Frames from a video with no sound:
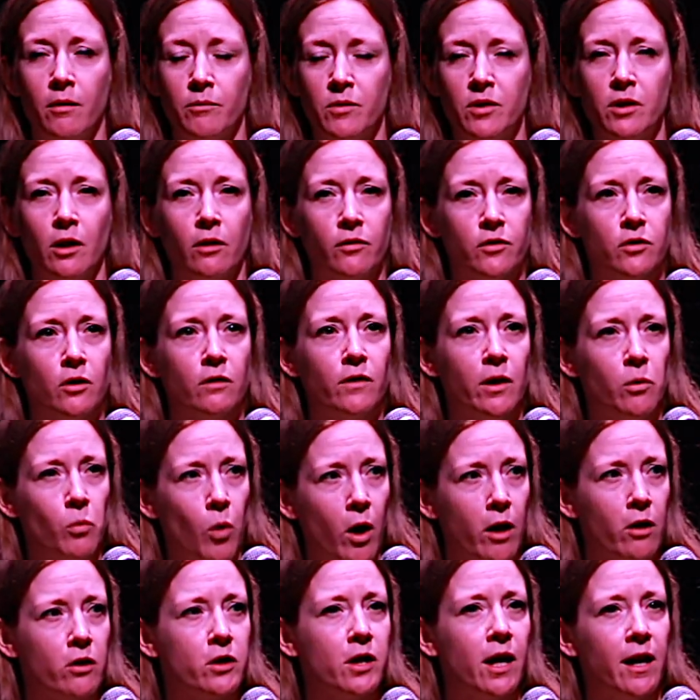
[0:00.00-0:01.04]
self-serving
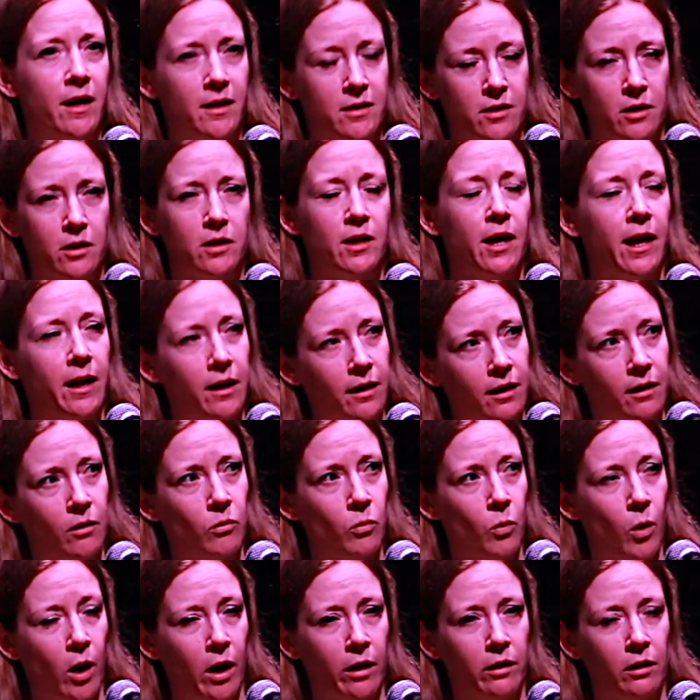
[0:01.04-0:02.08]
water tanks and tank
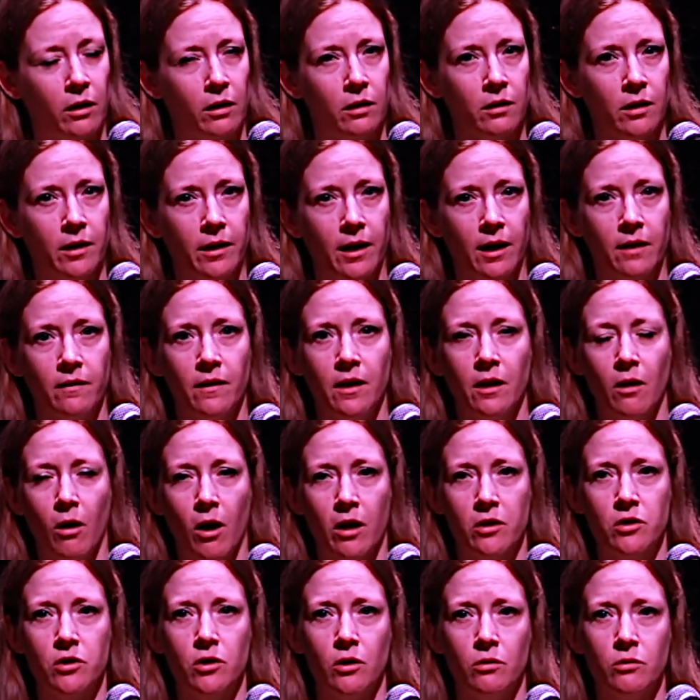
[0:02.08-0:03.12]
in water, and then
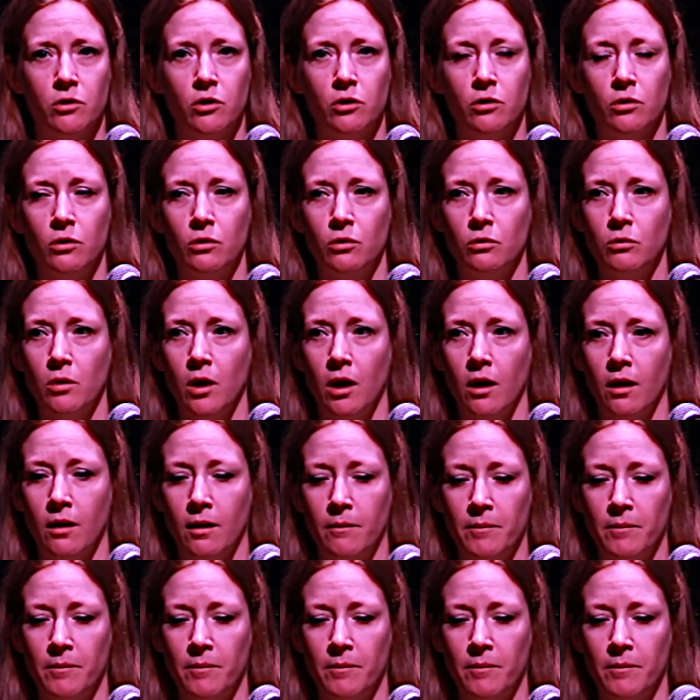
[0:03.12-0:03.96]
also to